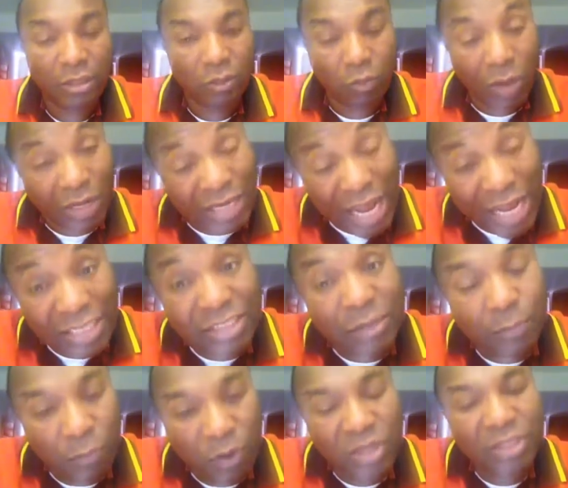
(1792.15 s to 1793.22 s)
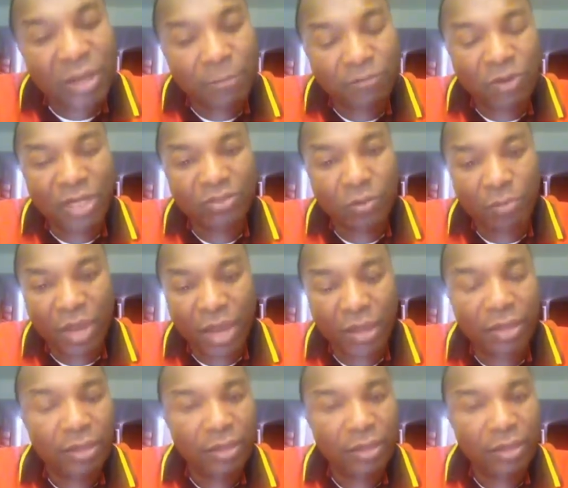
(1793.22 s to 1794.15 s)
Well, that is the point I'm trying to make.